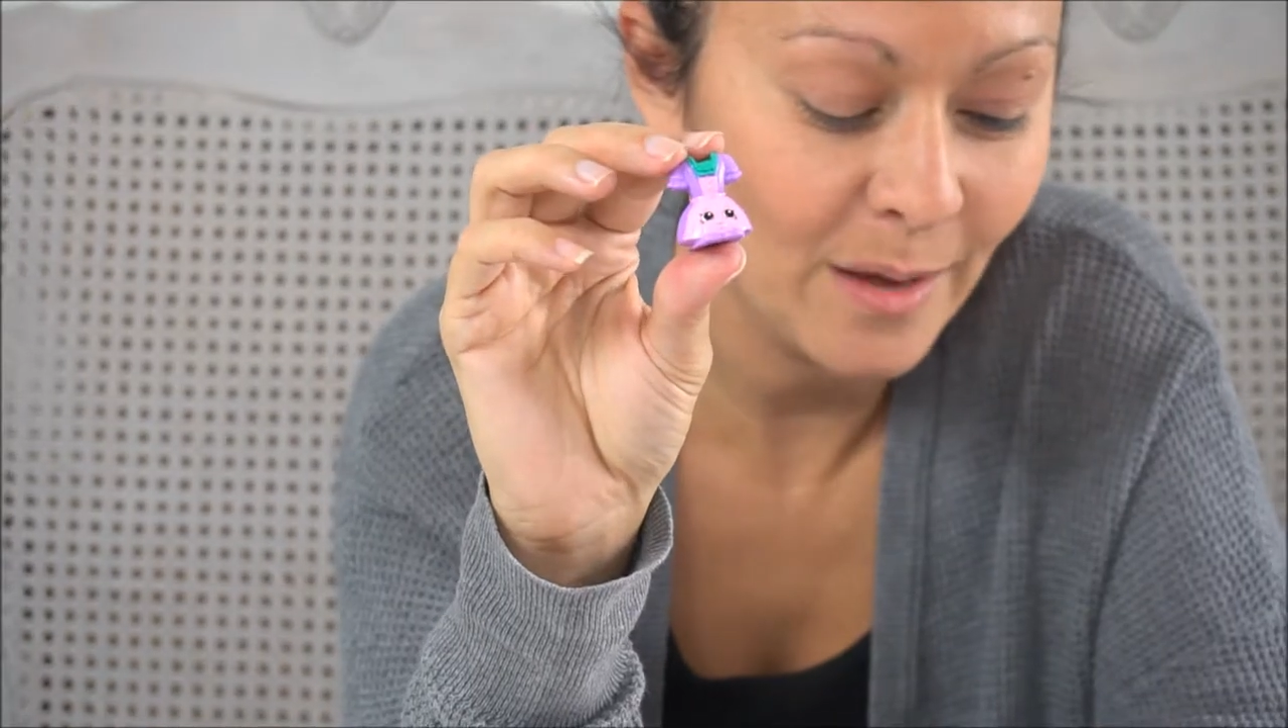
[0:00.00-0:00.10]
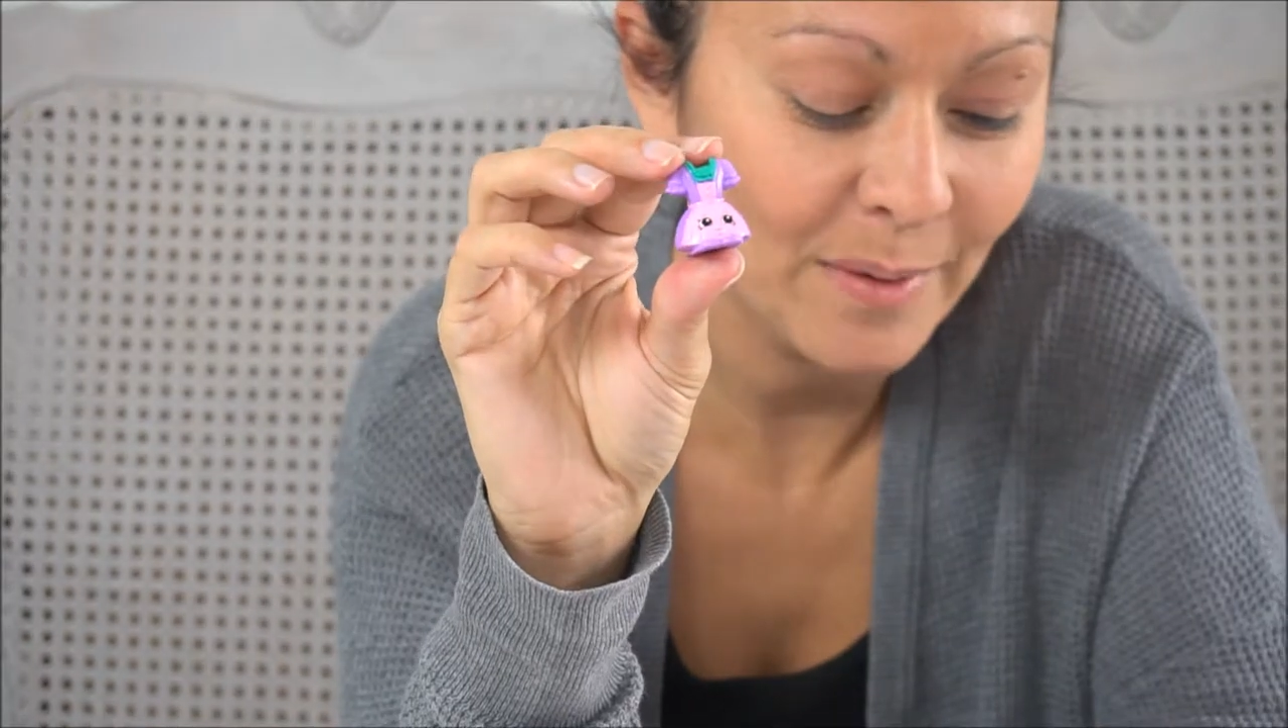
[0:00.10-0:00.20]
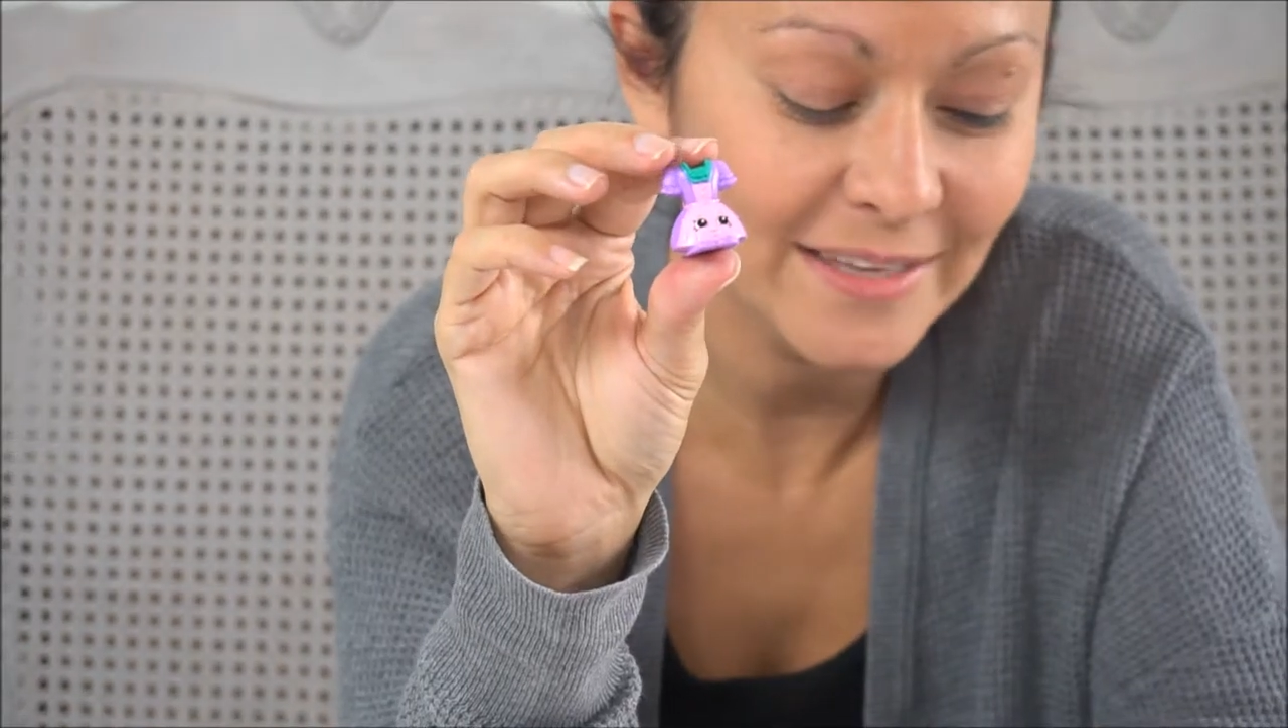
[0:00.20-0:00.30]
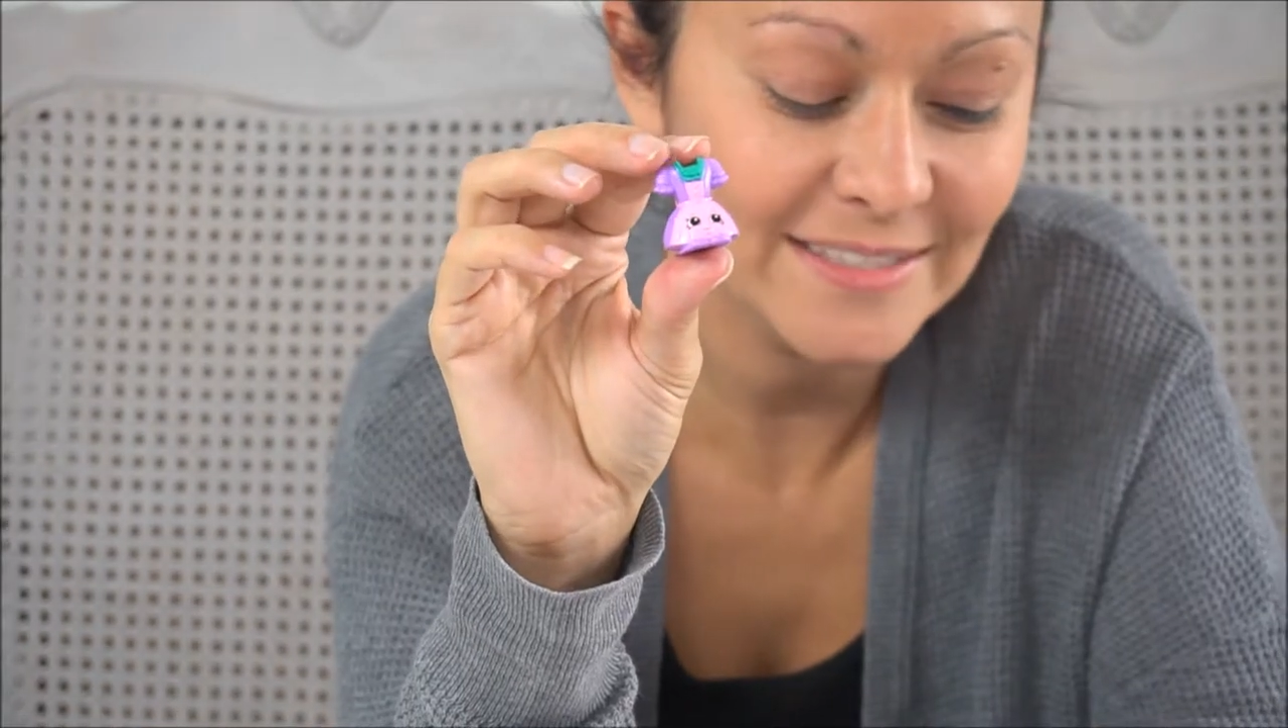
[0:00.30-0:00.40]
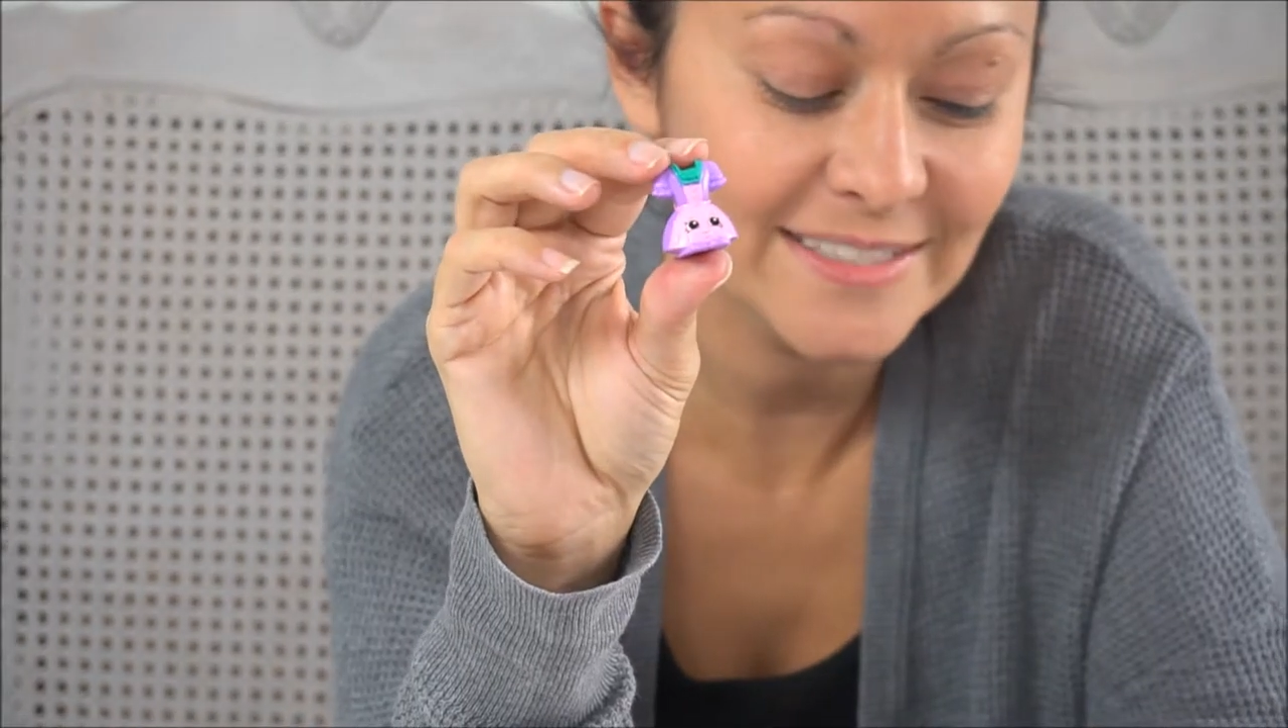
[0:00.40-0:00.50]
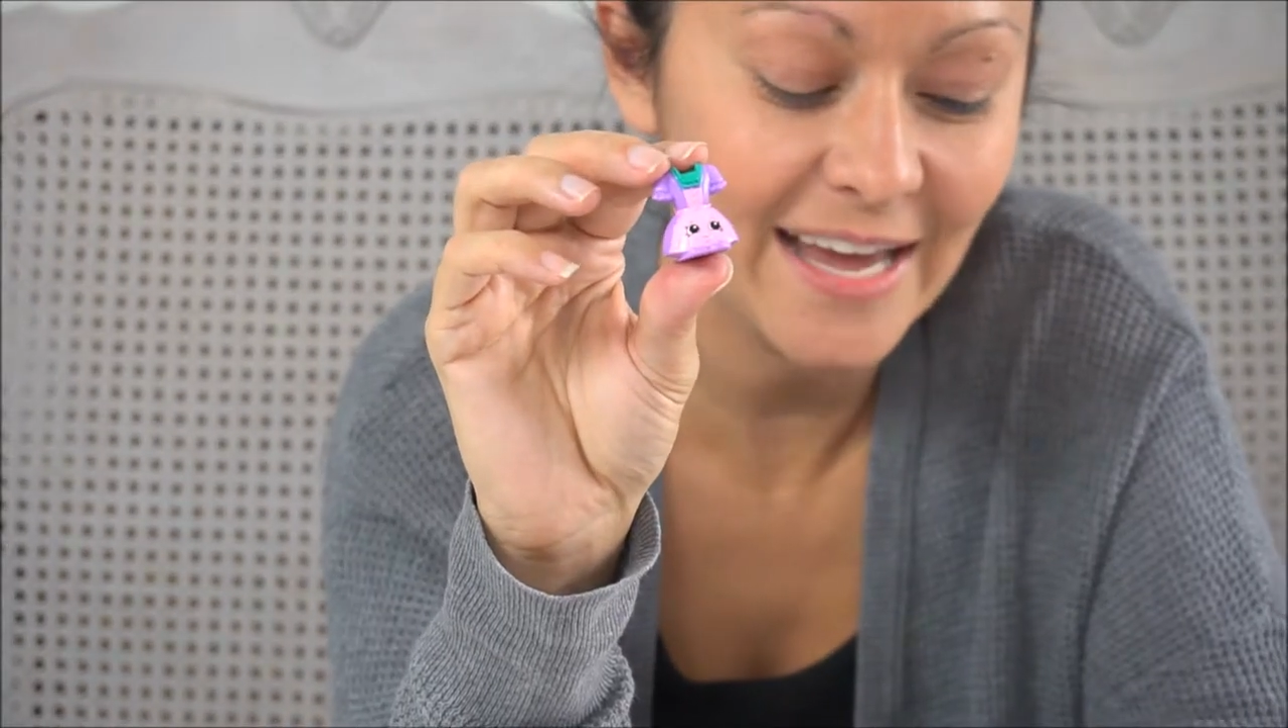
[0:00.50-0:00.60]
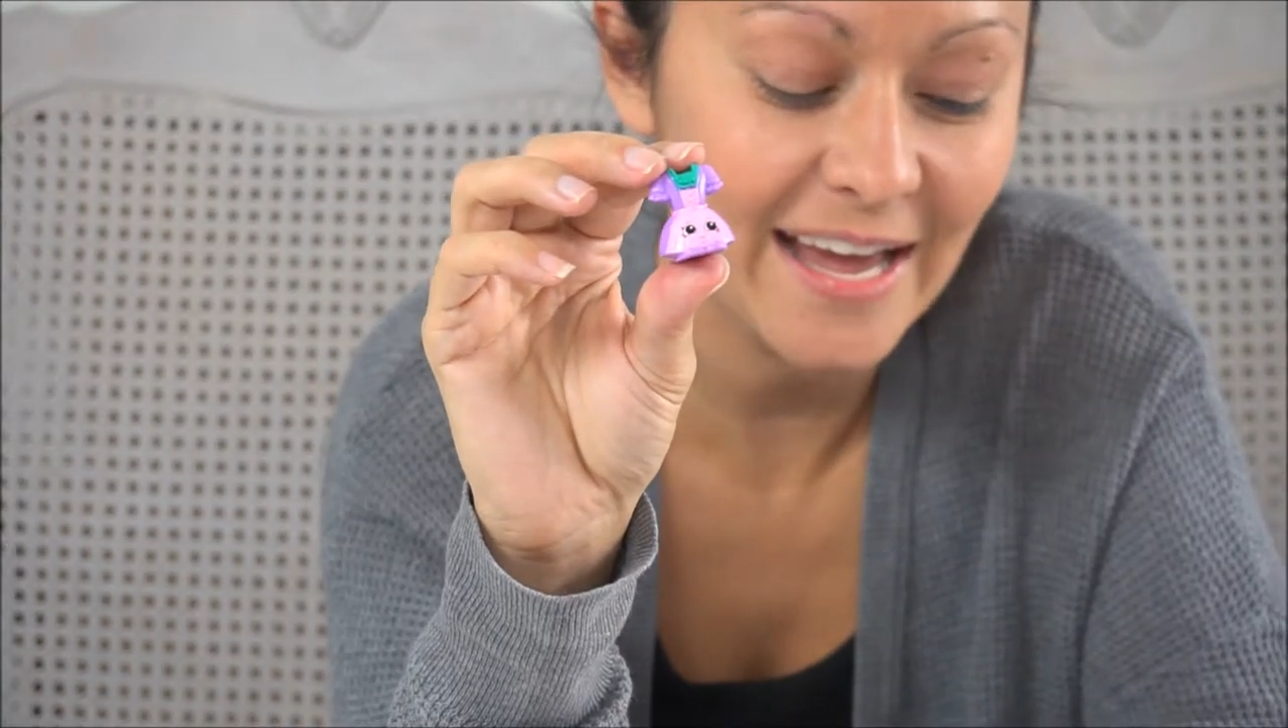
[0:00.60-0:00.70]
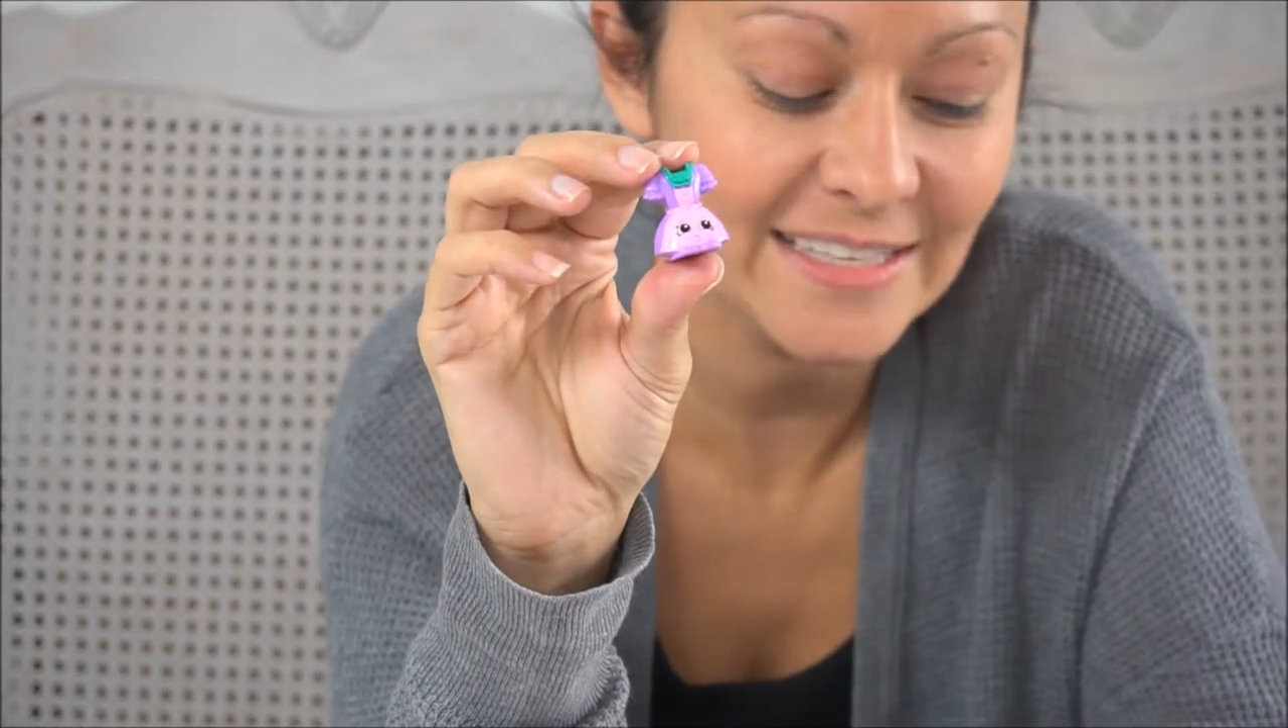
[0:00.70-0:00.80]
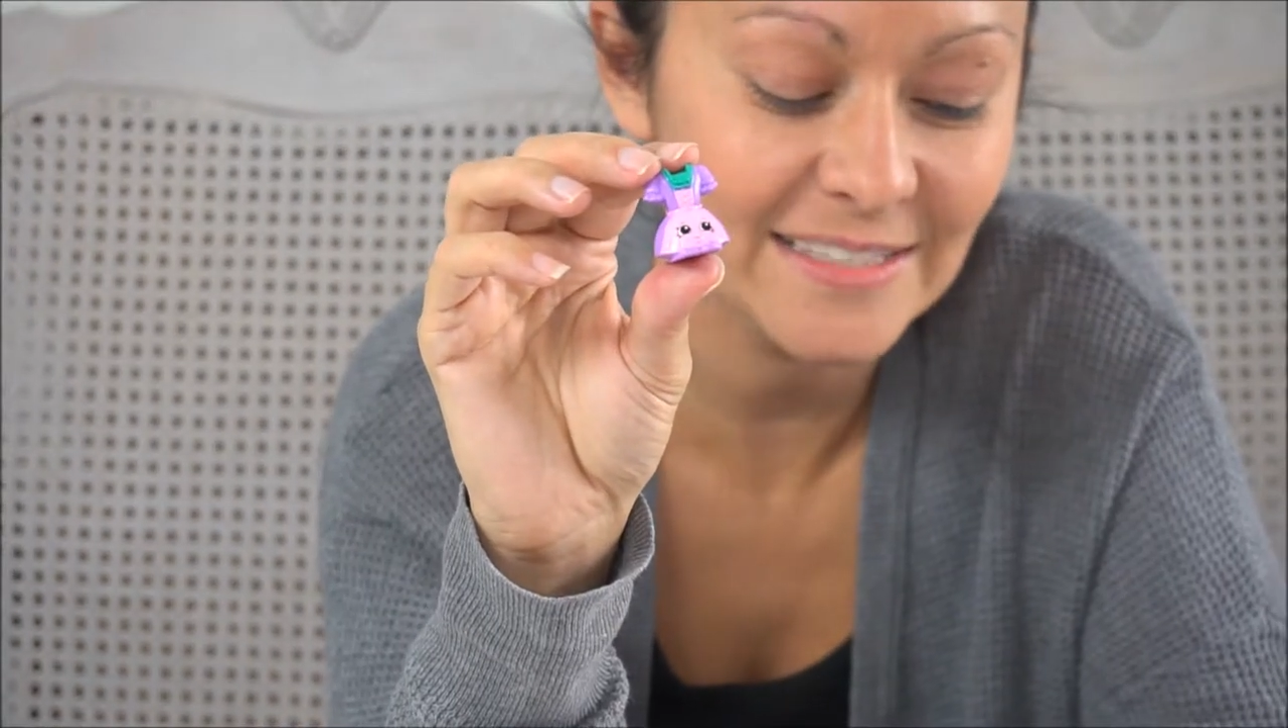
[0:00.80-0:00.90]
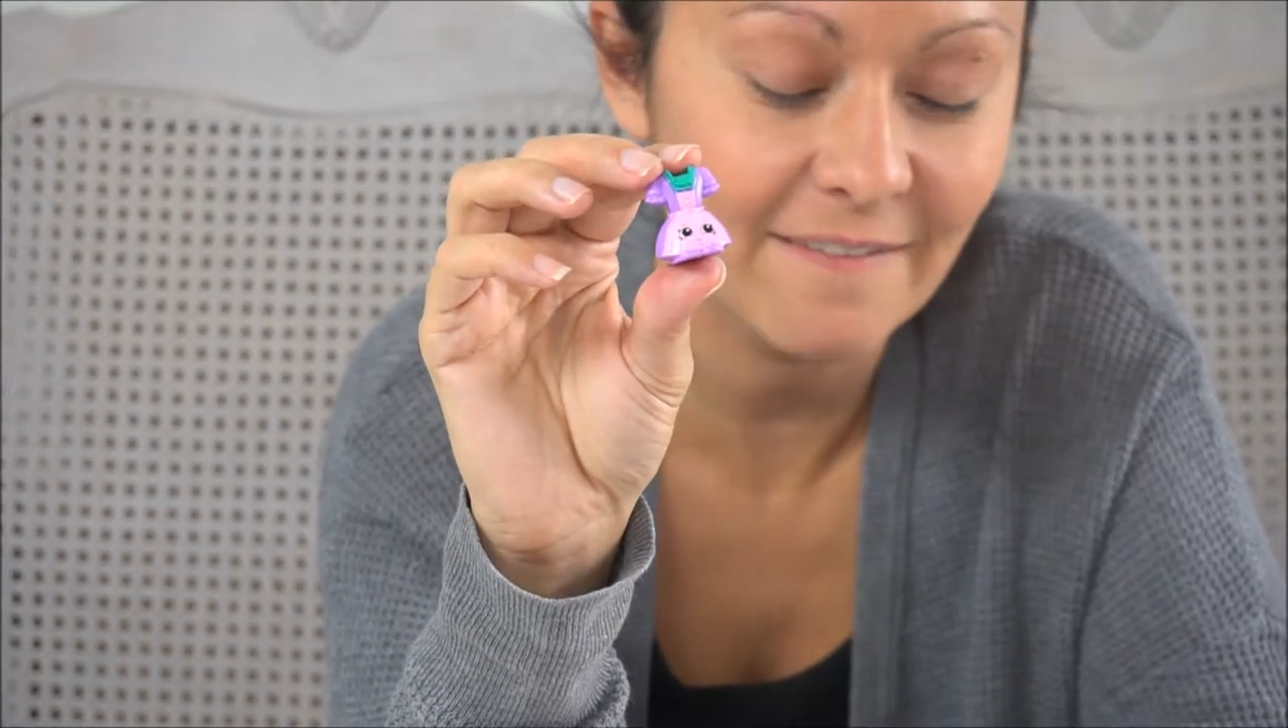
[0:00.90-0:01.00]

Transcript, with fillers: is Tess